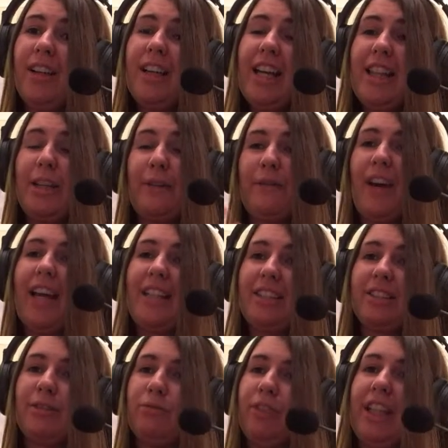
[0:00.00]
in the
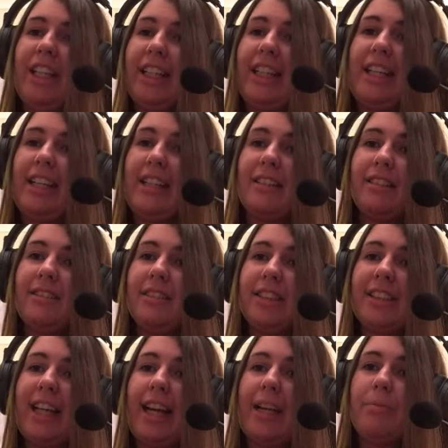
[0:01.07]
face really the
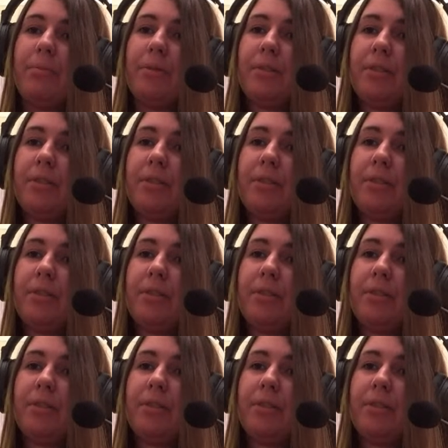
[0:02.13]
same.